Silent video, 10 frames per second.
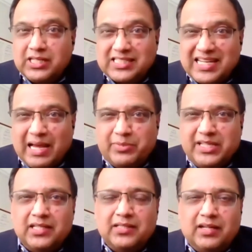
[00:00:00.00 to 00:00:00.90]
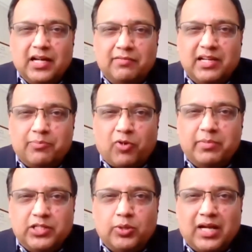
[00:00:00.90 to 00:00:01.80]
more than Snapdeal will
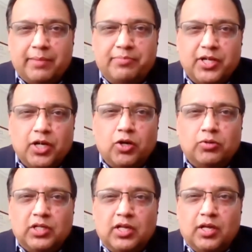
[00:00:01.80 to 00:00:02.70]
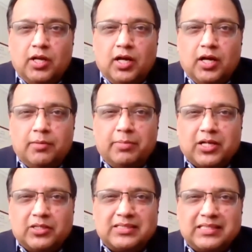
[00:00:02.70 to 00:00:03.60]
probably do an IPO
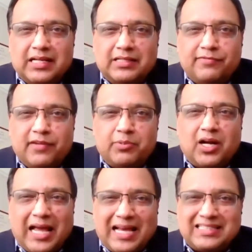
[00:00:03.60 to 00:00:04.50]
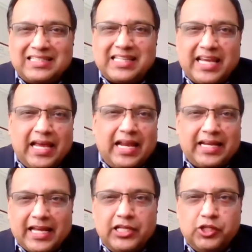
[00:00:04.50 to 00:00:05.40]
because Flipkart has the
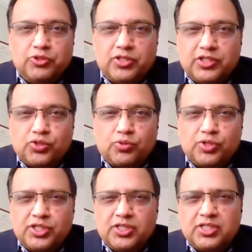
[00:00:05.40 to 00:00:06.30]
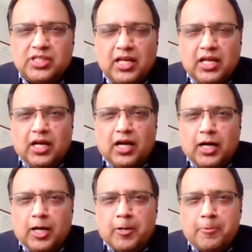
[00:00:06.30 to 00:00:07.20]
scale and can use the resources.
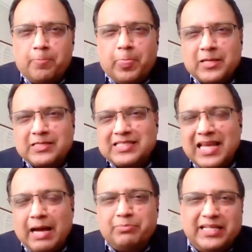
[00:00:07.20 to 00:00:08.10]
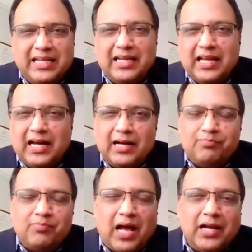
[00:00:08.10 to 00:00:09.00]
The
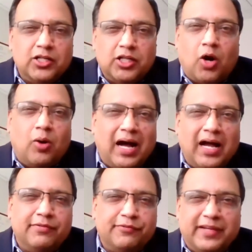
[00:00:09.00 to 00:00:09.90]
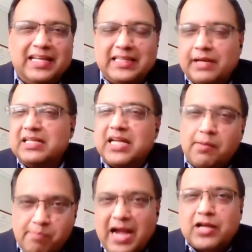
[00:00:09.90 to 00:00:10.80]
Snapdeal, I don't know. I have a feeling they
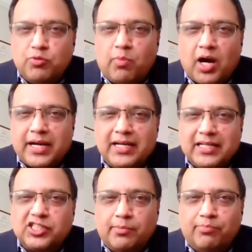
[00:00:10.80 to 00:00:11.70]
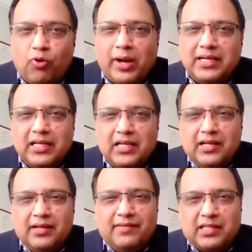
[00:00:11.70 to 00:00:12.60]
will come back to market at some point
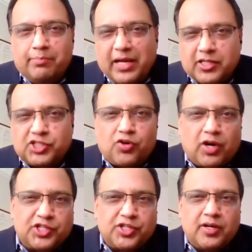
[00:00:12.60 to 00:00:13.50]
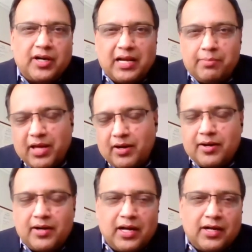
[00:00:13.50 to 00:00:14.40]
with a better structure and a
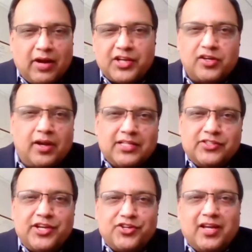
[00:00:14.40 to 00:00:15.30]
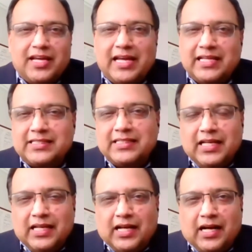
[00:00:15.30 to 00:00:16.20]
better rationalization, I
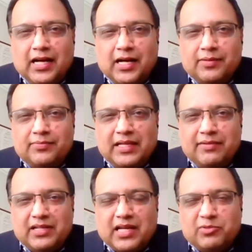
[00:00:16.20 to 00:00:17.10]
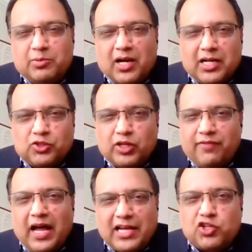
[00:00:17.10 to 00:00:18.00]
guess. They will come to market.
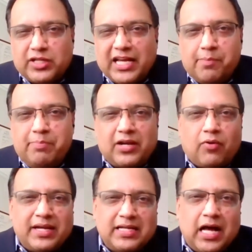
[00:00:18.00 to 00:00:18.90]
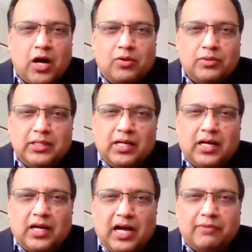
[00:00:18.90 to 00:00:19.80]
So if I had to take a bet right now,
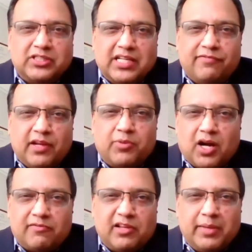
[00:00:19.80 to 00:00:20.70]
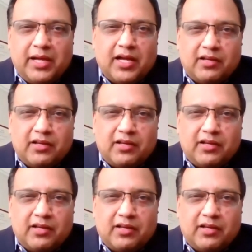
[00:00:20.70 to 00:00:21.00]
I would say Flipkart will